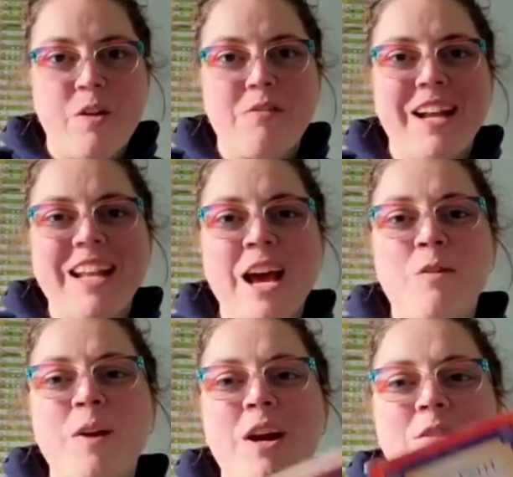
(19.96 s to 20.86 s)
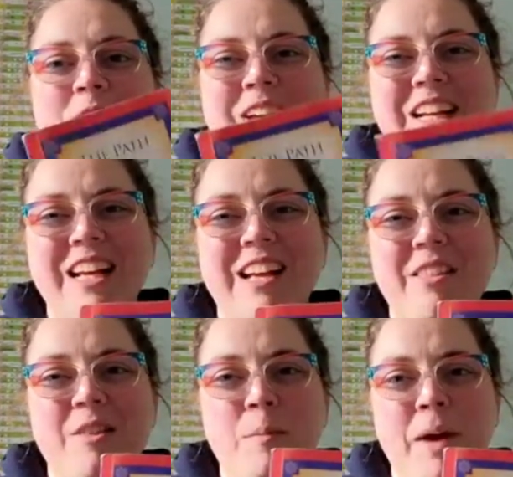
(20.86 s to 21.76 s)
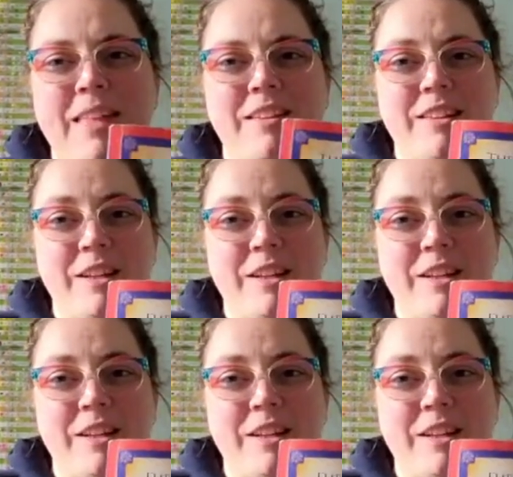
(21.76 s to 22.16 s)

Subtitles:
Right now we are reading The Path of the